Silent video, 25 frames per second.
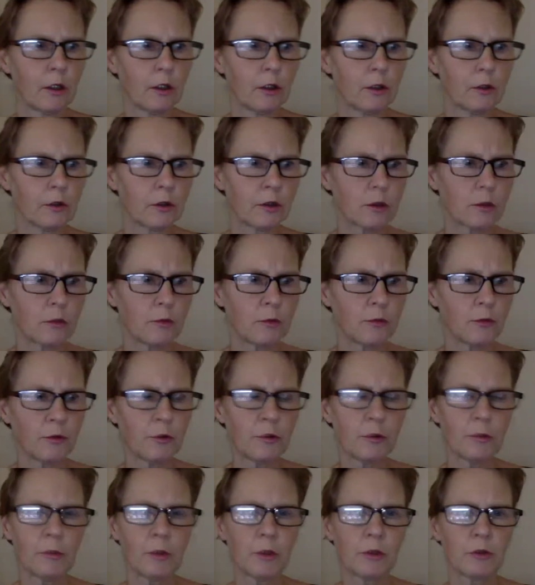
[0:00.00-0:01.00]
some of your
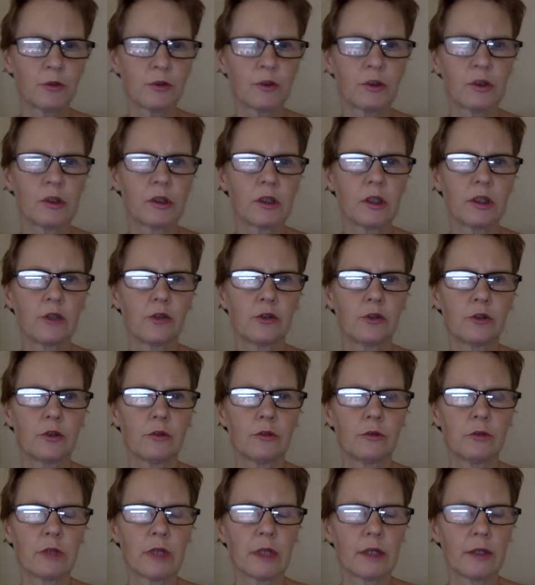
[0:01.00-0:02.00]
emotional
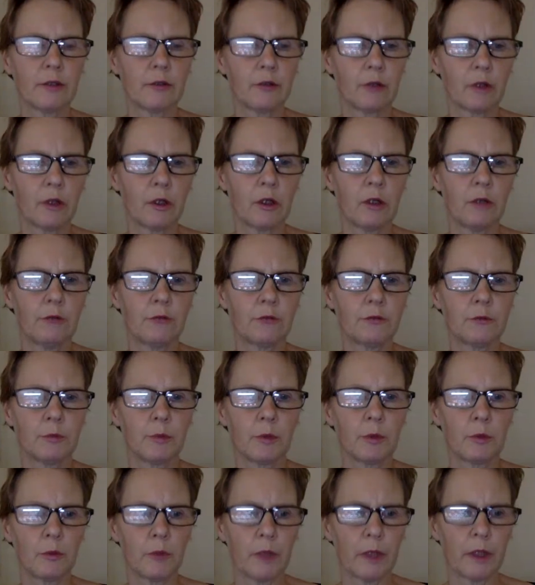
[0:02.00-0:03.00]
issues that you're
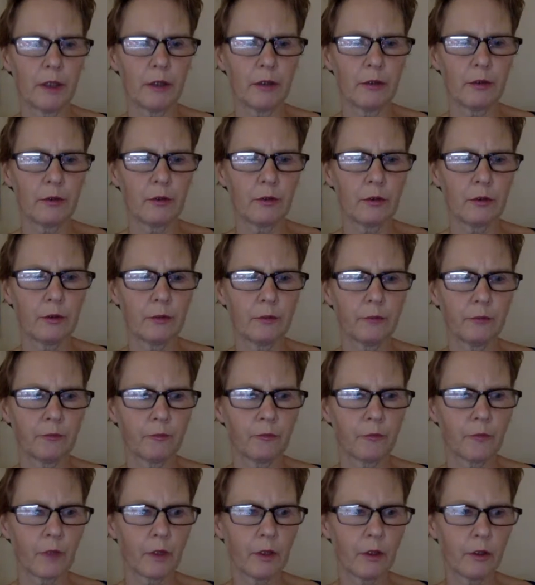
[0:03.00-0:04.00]
uncomfortable with,
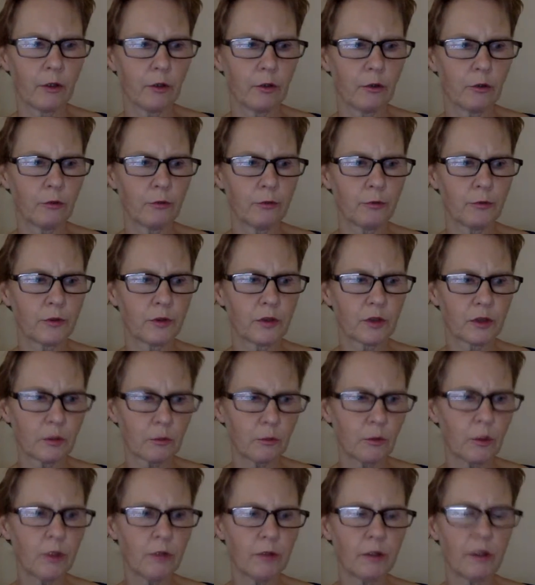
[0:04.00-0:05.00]
you've
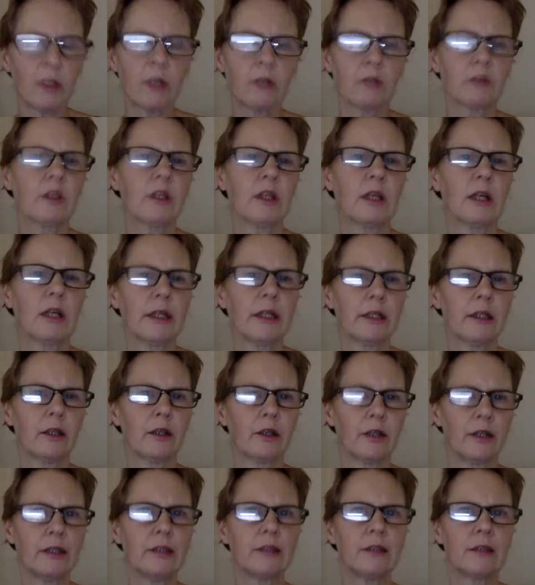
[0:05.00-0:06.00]
somewhere along the line
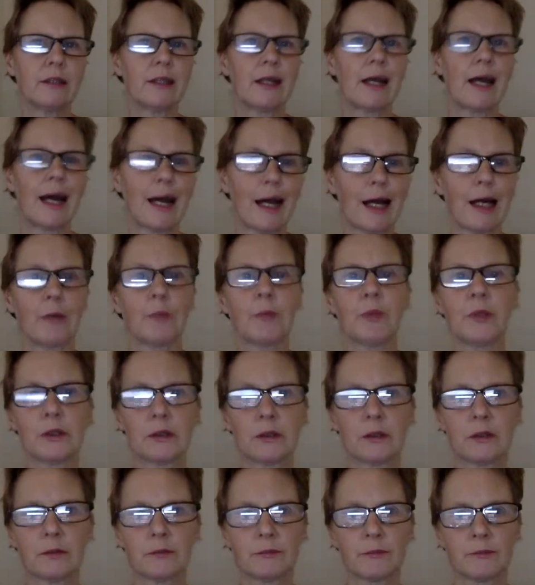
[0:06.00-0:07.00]
got into the habit